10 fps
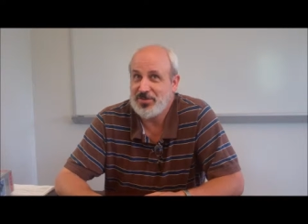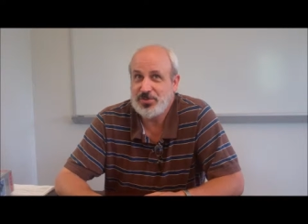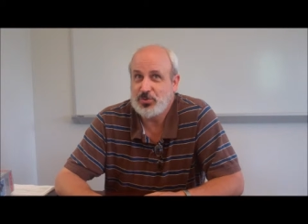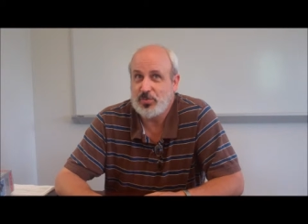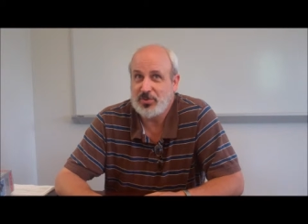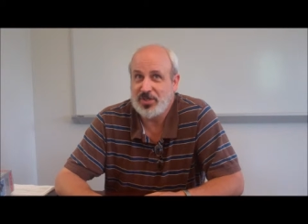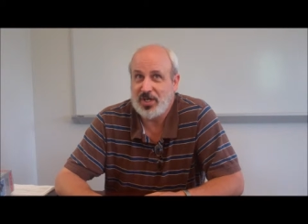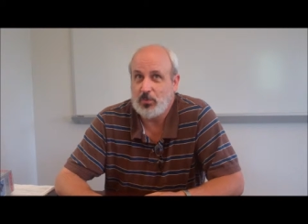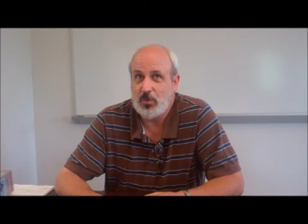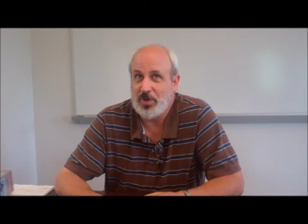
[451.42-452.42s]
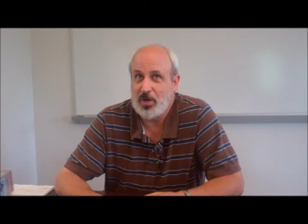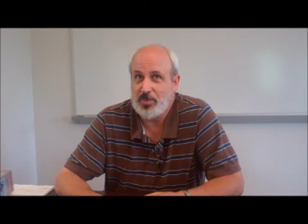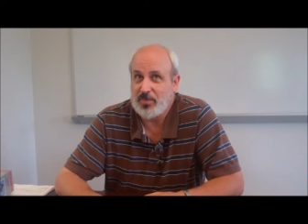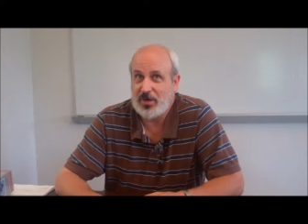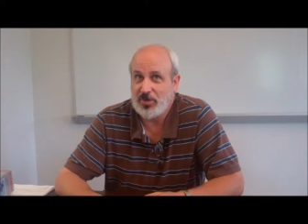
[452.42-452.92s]
school building aid won't help
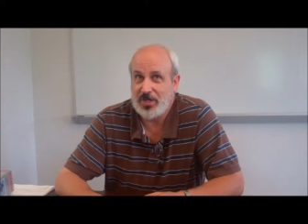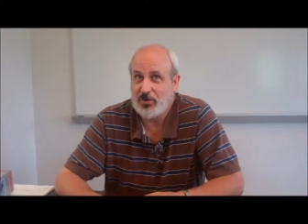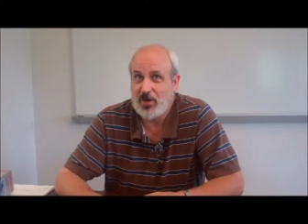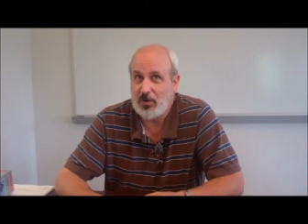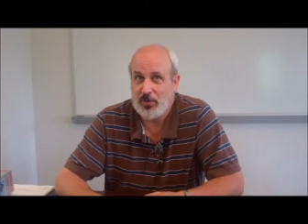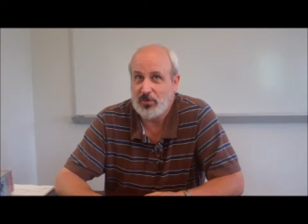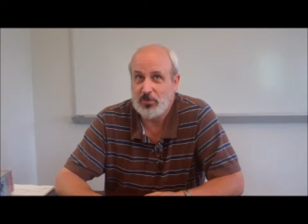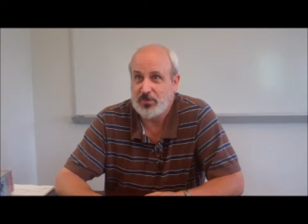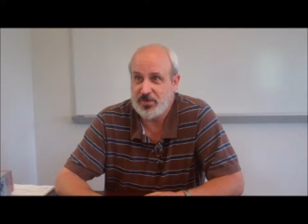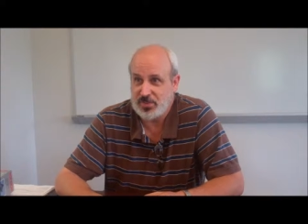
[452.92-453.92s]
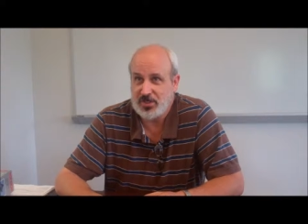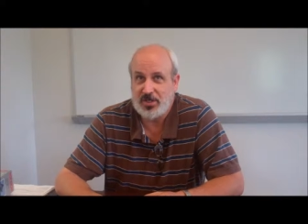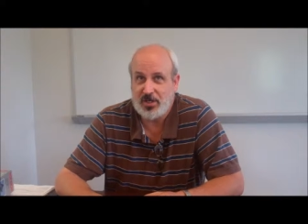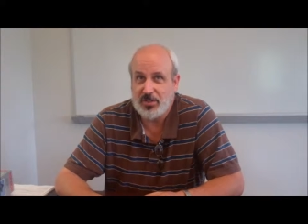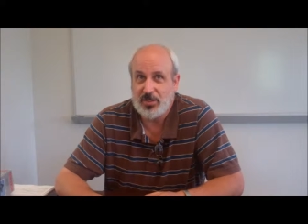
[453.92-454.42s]
them out later on when the roof is
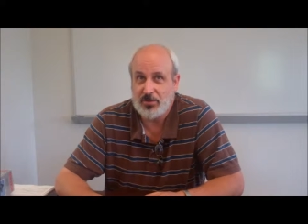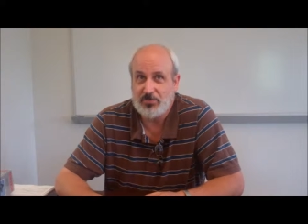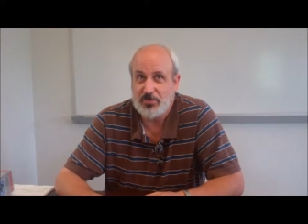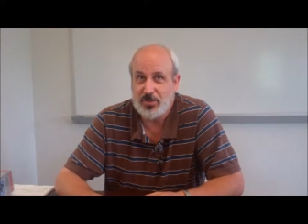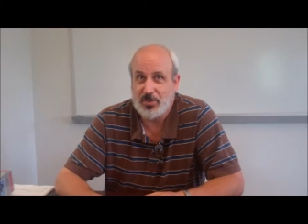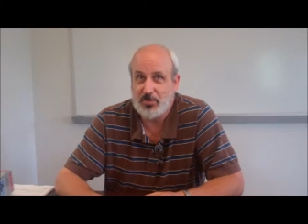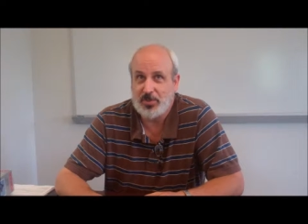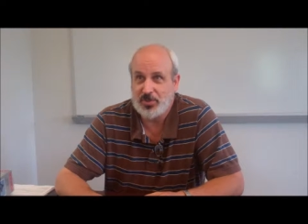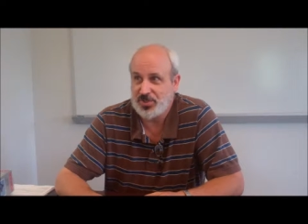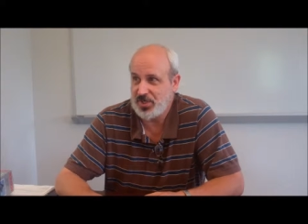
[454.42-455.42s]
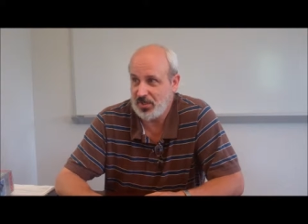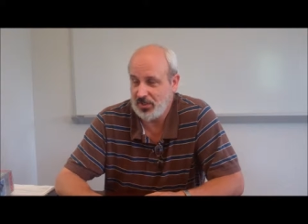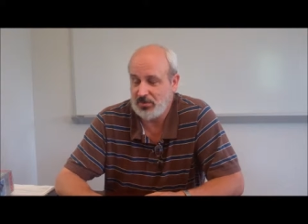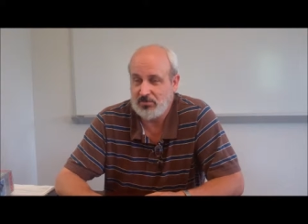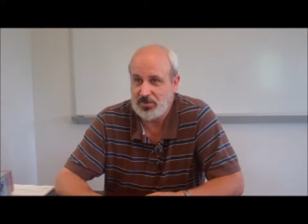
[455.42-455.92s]
leaking and they're, you know, the building's getting
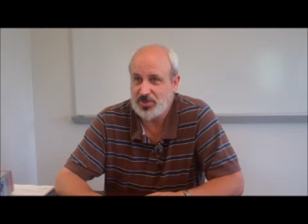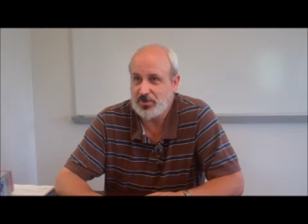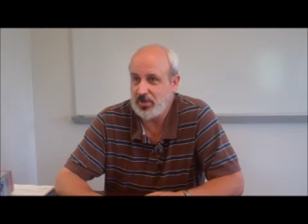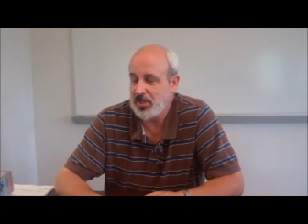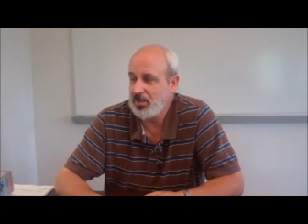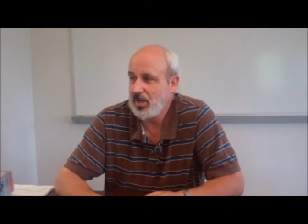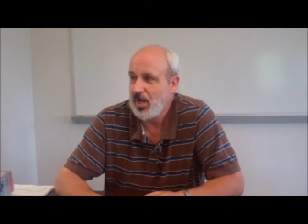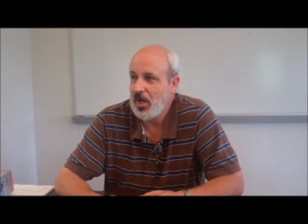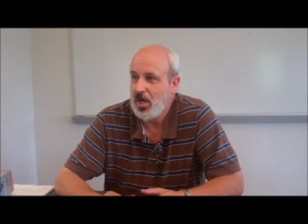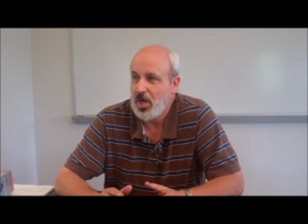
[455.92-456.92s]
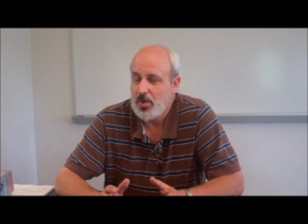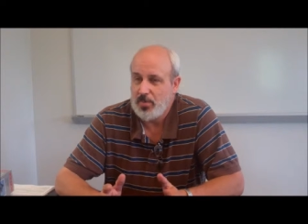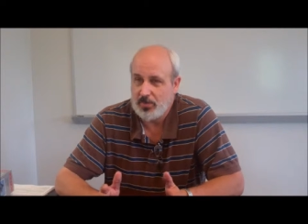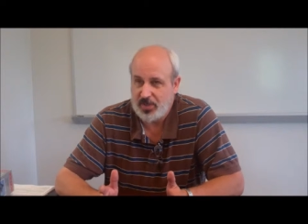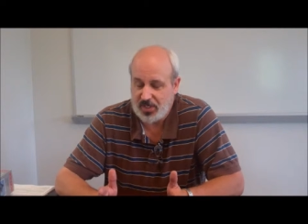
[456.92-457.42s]
mm. destroyed.
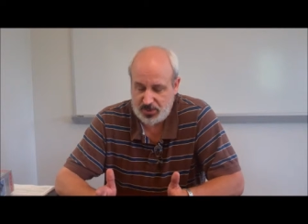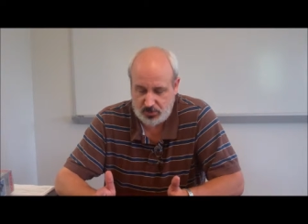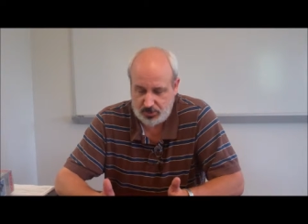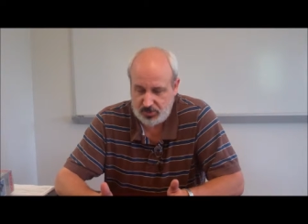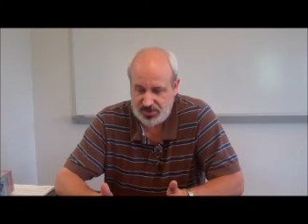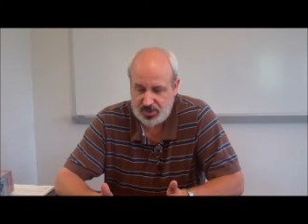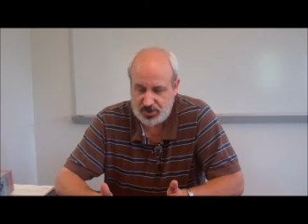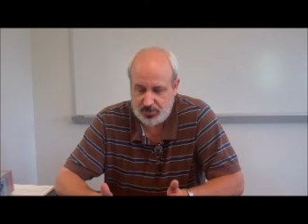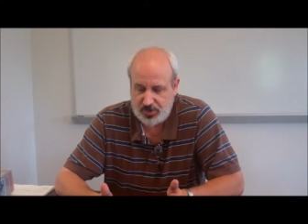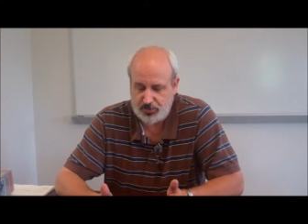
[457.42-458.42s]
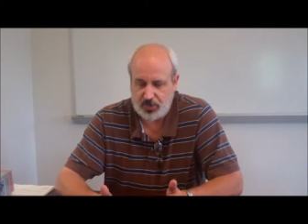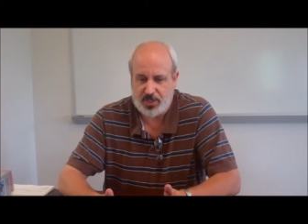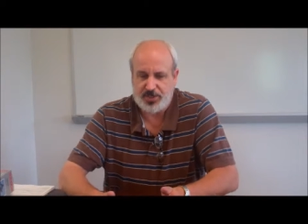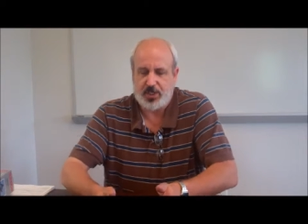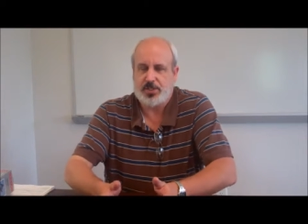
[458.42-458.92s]
But because we're doing such a big
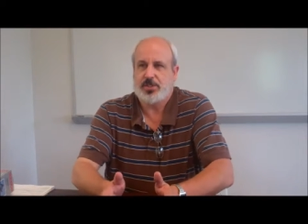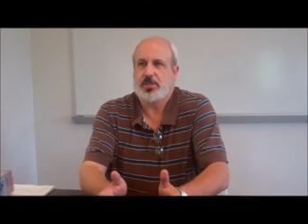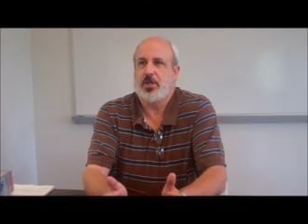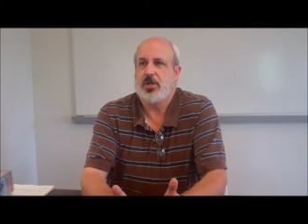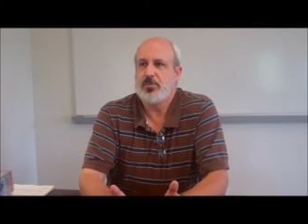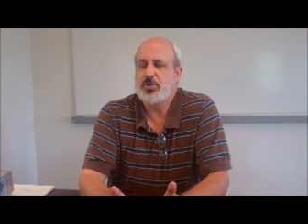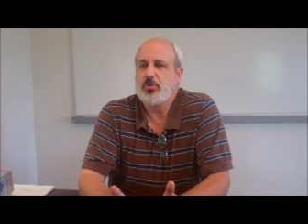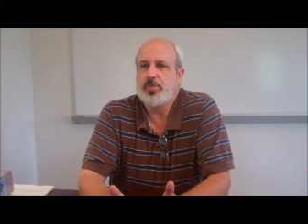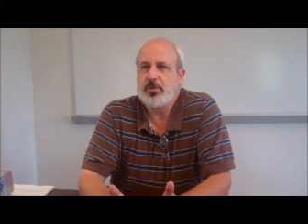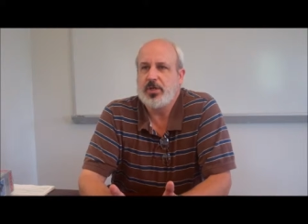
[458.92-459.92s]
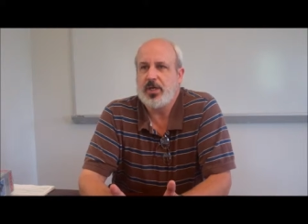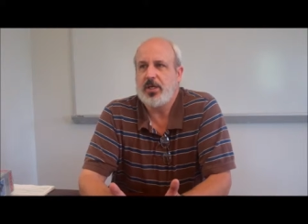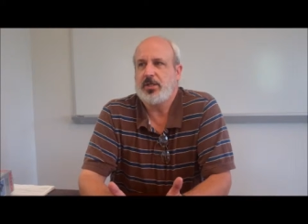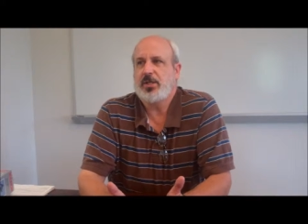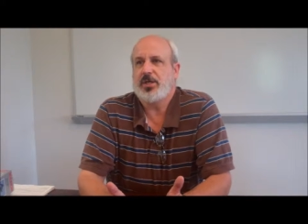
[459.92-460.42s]
project, um, school building
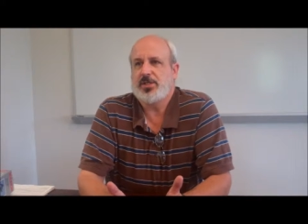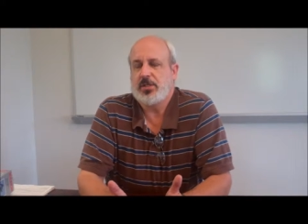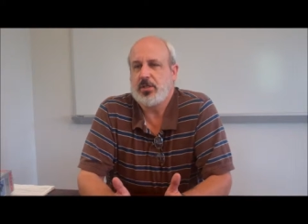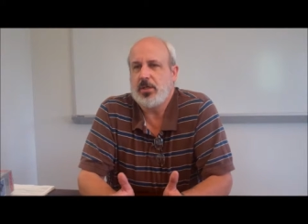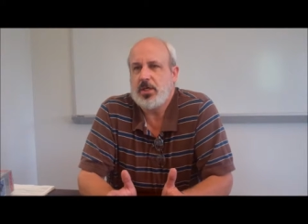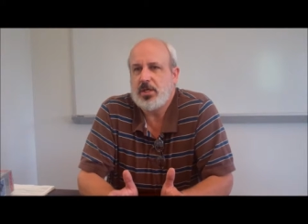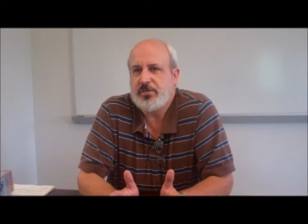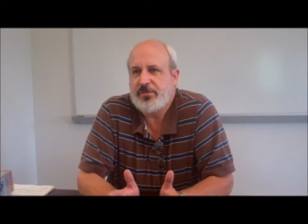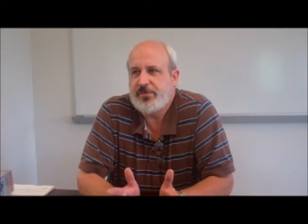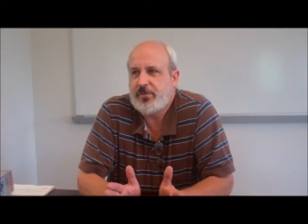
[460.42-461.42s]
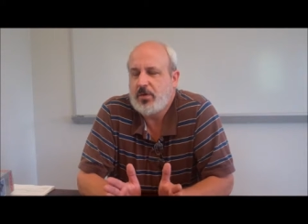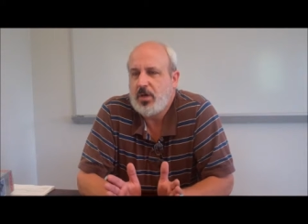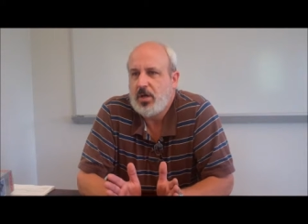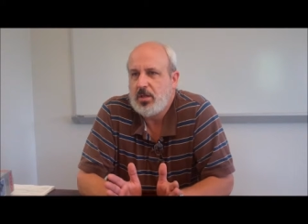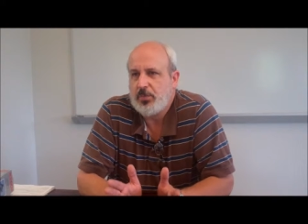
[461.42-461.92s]
aid kicks in if
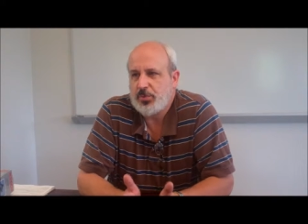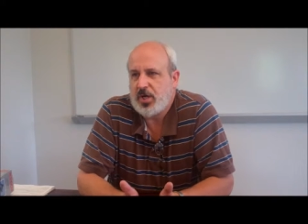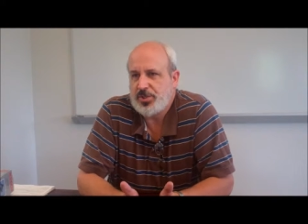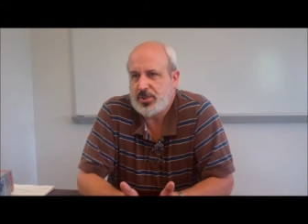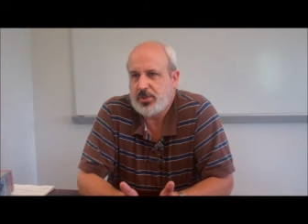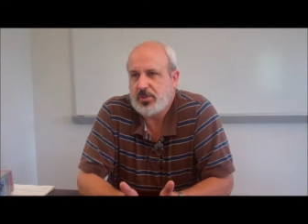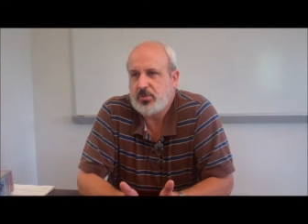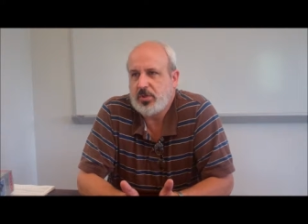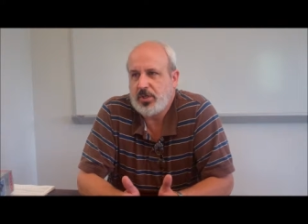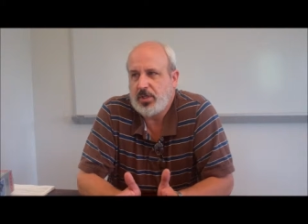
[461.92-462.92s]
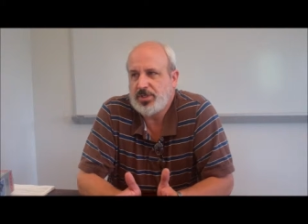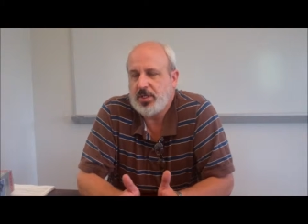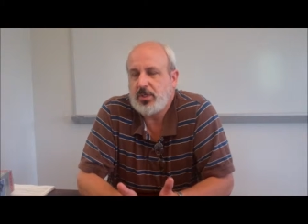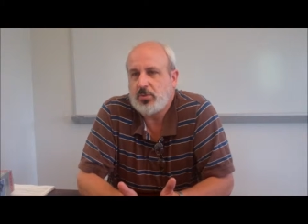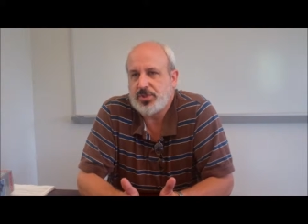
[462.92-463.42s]
the project you're doing
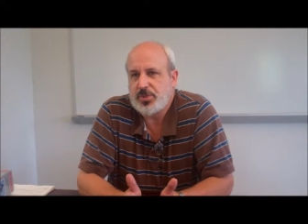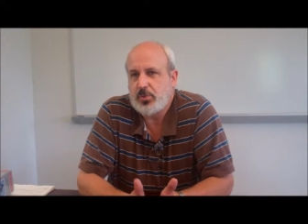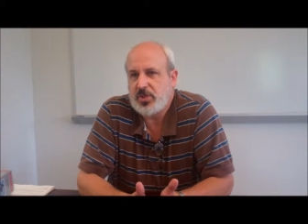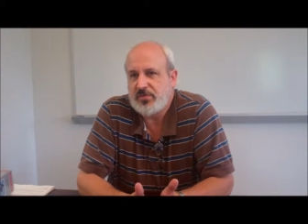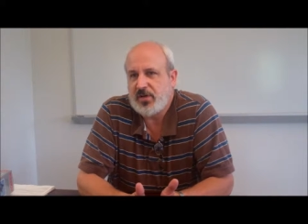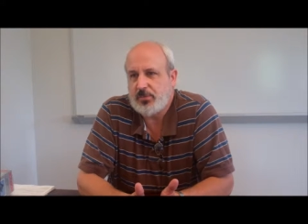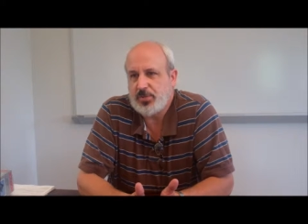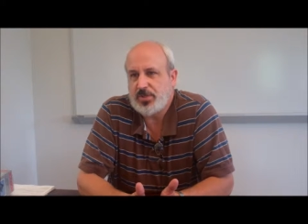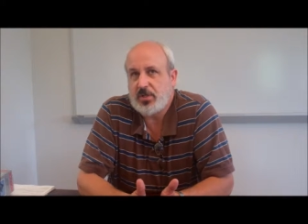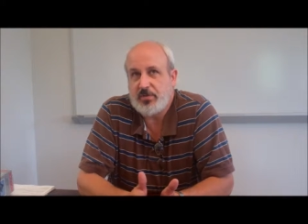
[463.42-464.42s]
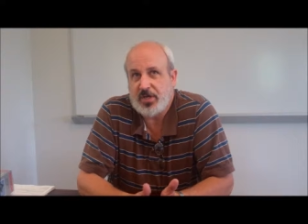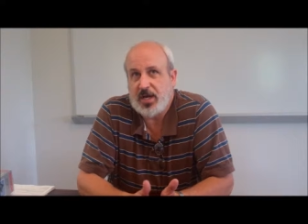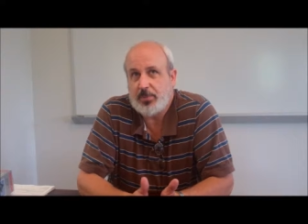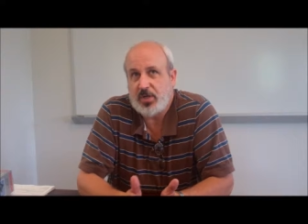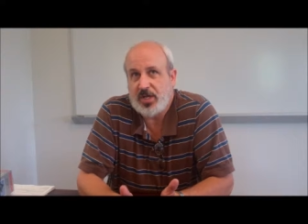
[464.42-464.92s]
is equal to 25% of the
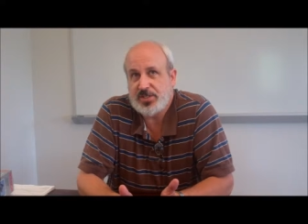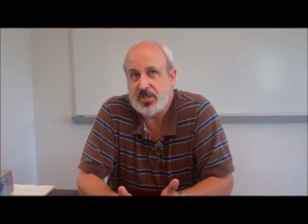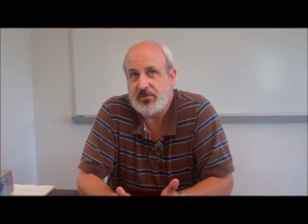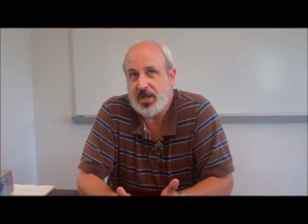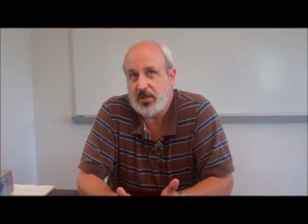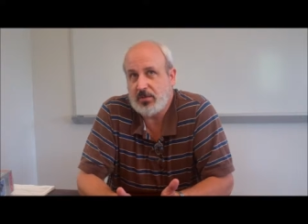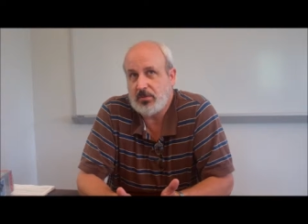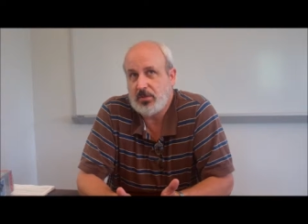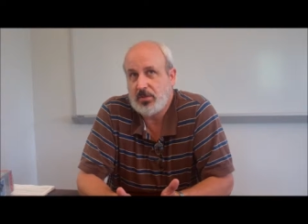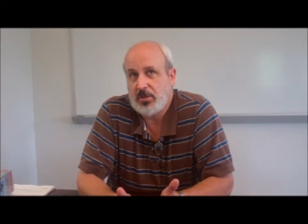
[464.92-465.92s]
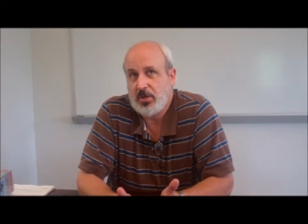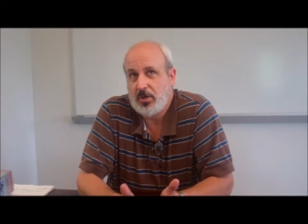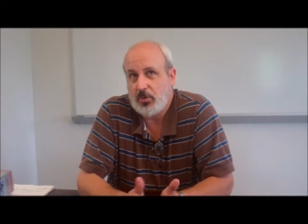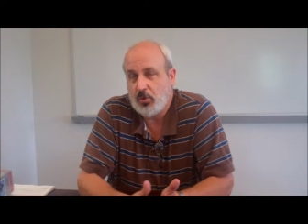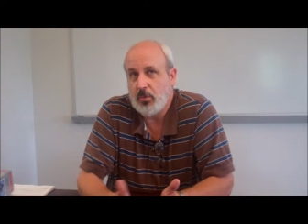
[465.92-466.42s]
capital asset value
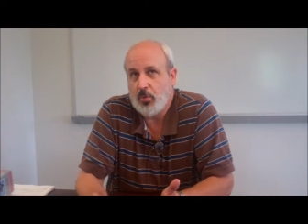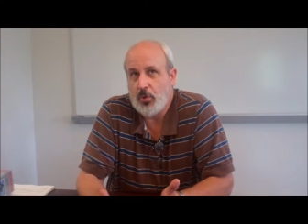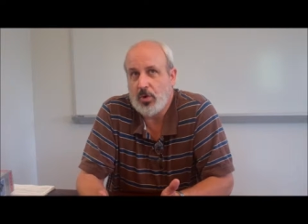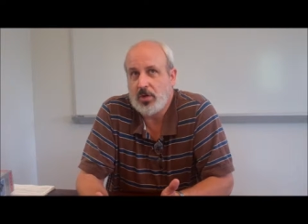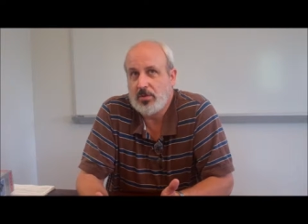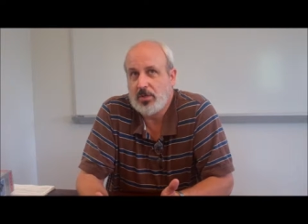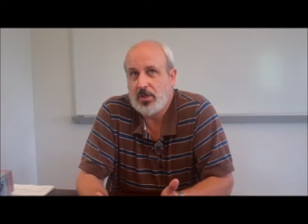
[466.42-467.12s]
or more.